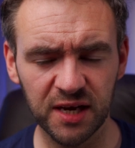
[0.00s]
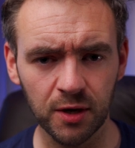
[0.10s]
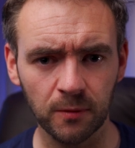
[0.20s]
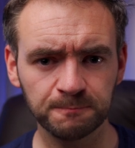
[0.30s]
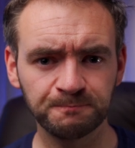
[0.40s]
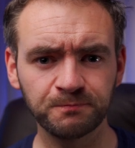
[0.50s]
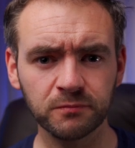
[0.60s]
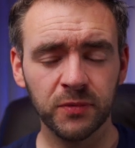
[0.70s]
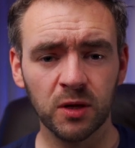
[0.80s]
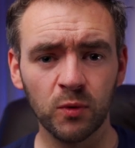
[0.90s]
video,
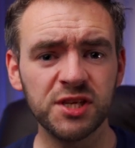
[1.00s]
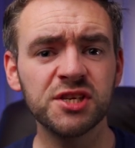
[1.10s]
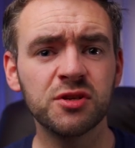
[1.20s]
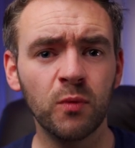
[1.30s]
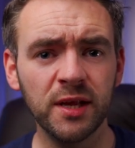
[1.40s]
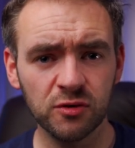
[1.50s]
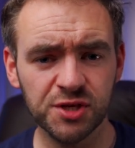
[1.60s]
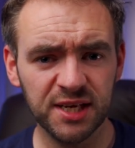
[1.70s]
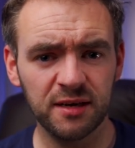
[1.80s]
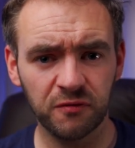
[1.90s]
which is that when you're
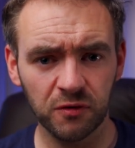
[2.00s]
sitting in